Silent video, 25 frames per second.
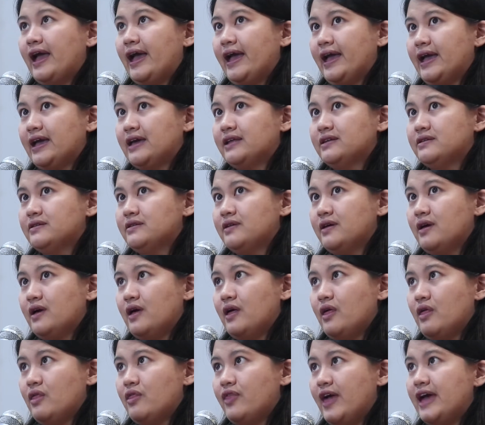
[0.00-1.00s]
And
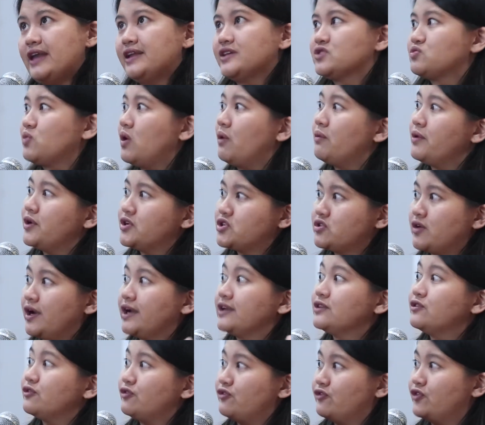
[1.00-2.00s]
that is what we're
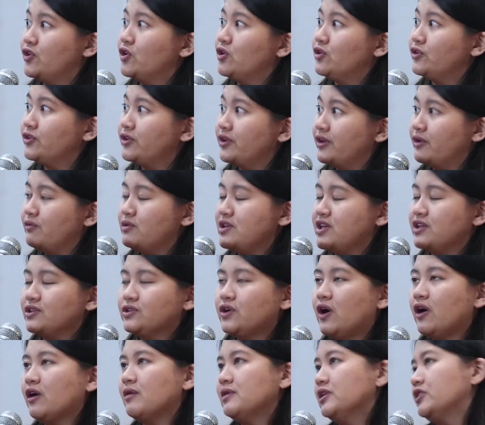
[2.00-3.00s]
trying to fill. And we can
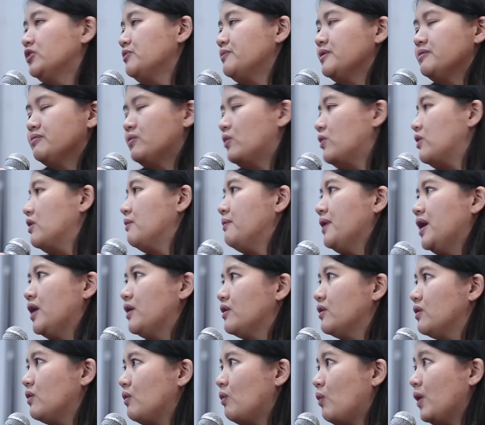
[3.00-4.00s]
talk a little bit more
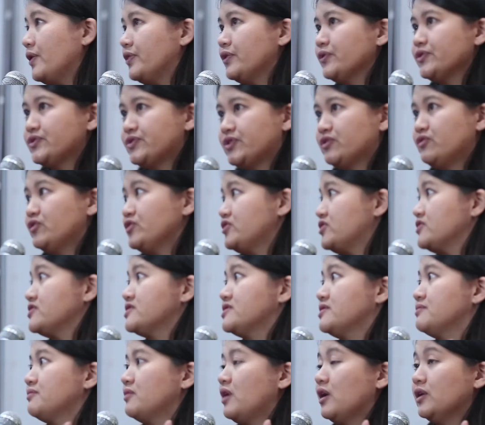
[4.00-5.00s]
about what those
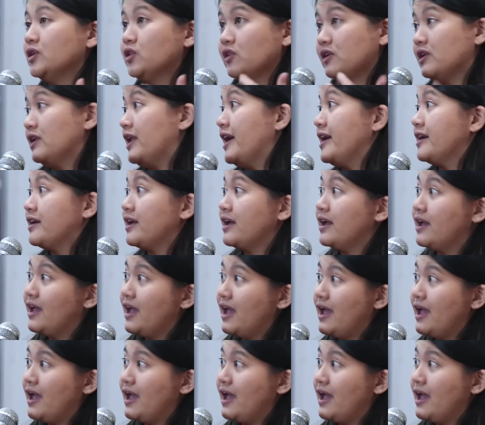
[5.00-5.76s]
services look like.